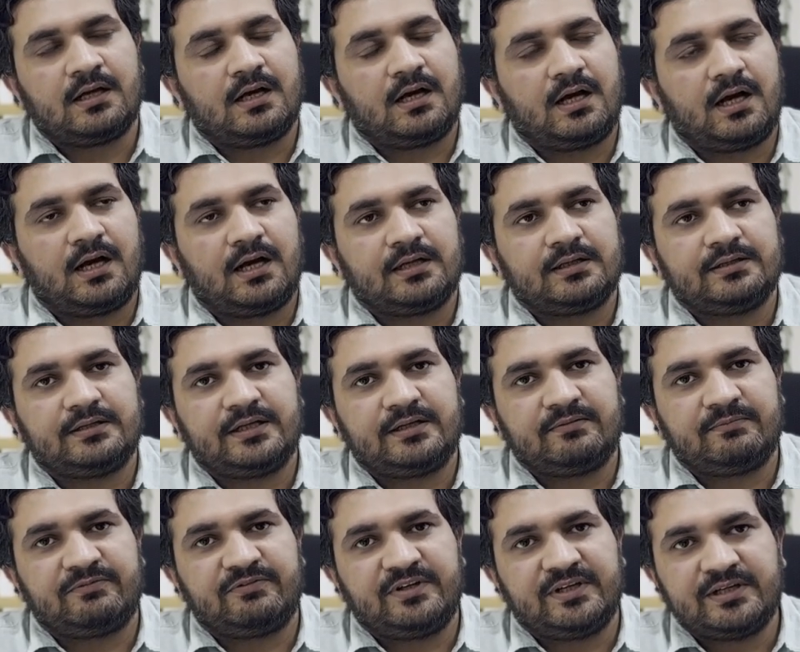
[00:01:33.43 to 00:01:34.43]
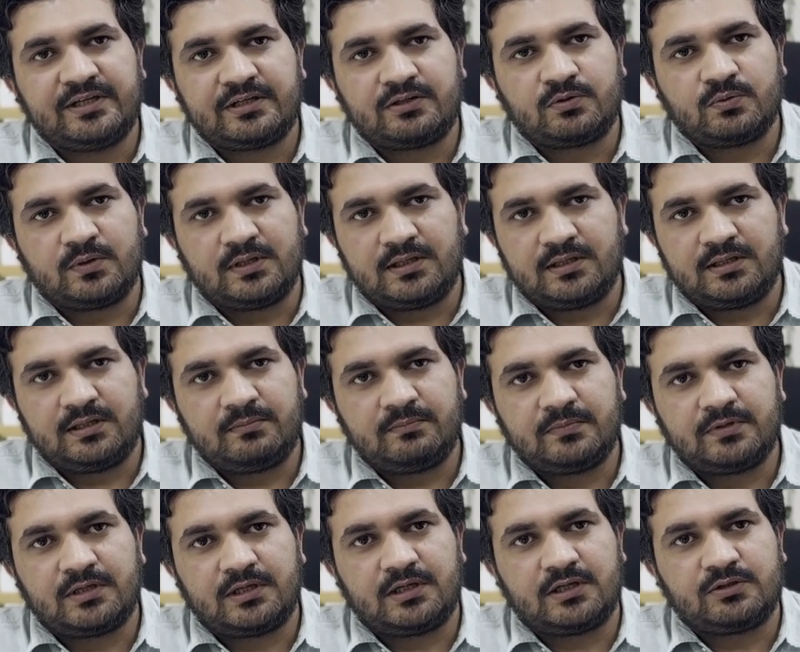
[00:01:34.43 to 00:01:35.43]
And then feed it to
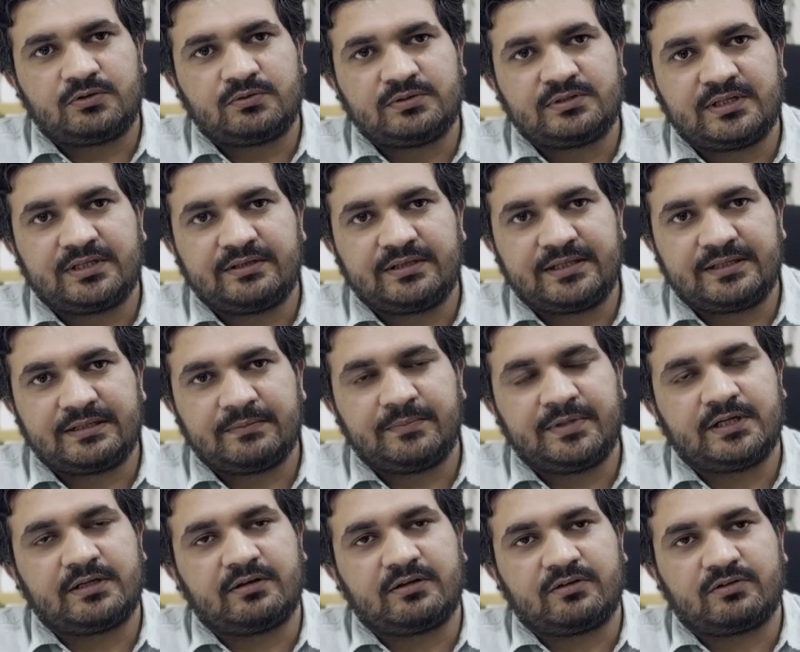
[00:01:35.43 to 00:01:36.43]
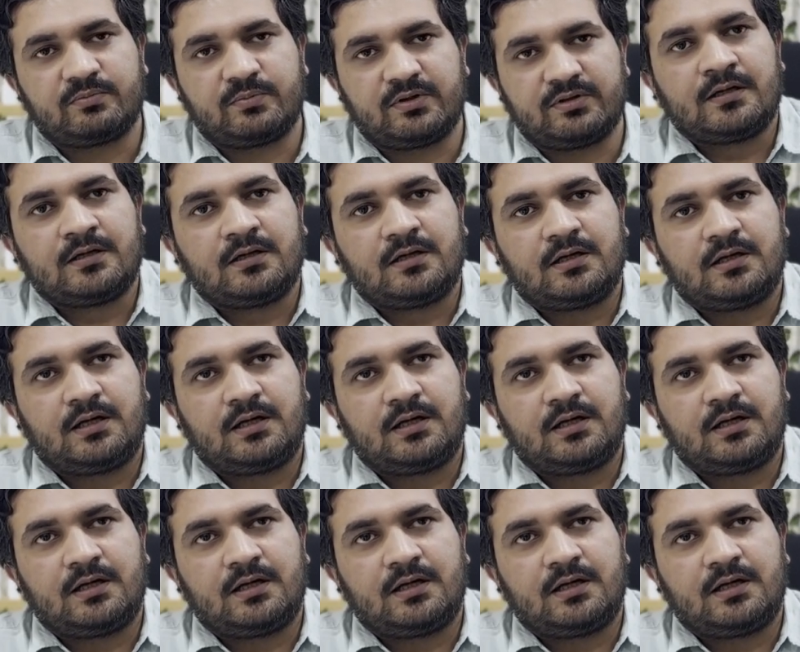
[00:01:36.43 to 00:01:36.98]
LLM to generate a better response.